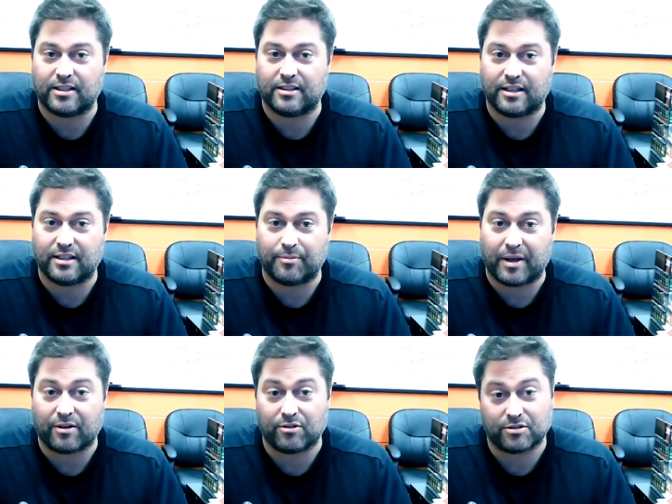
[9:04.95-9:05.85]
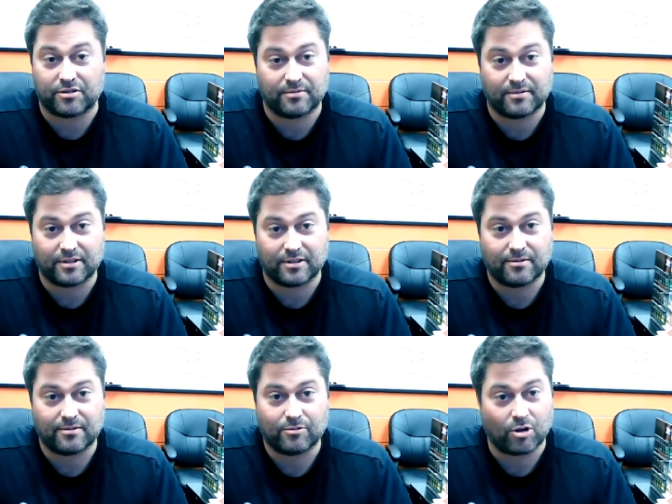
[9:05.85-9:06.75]
and the Bengals
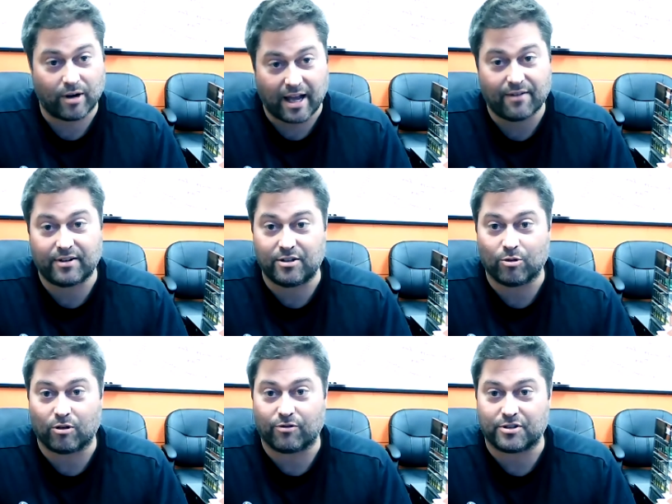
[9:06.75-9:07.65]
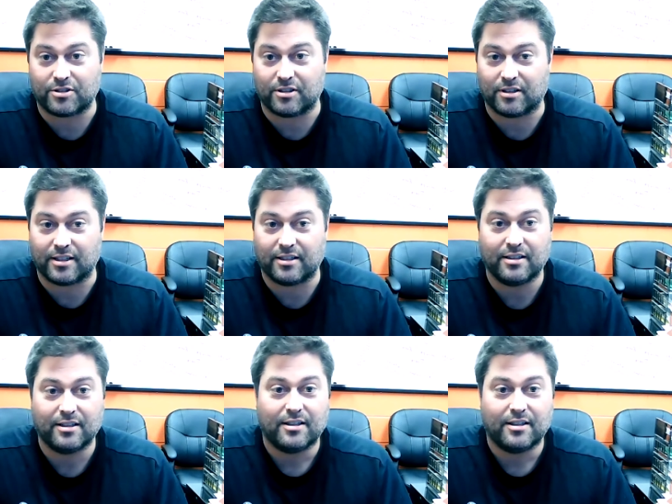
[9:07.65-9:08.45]
don't have an indoor facility.